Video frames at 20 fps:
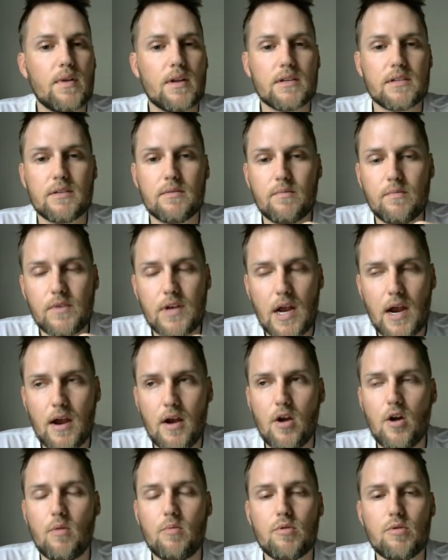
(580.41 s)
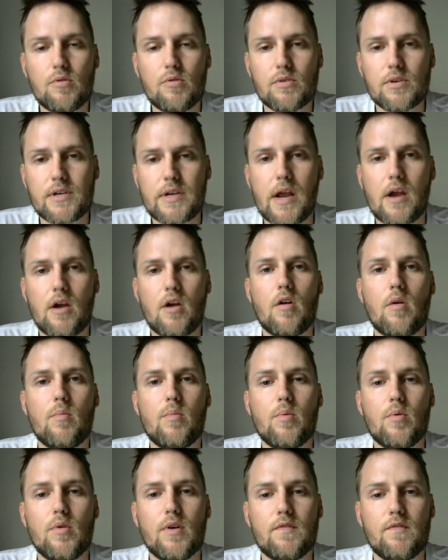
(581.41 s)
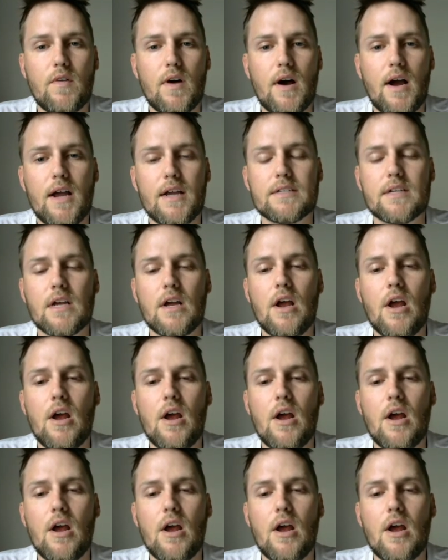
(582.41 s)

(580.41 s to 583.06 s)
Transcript: That's terrible, terrible advice.